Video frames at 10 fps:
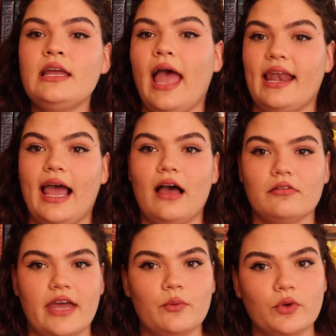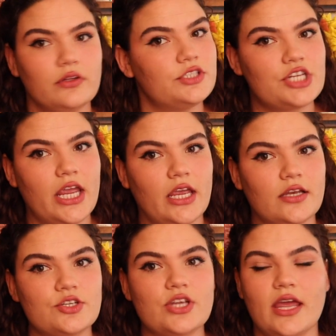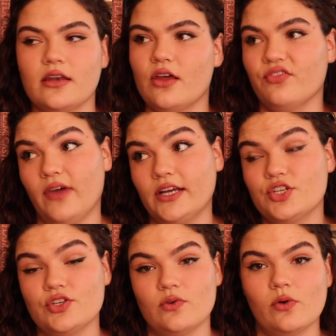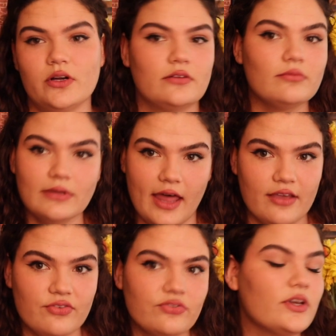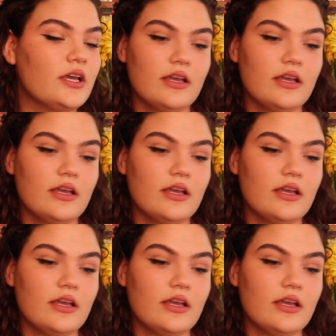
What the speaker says: and how that will change and affect your life.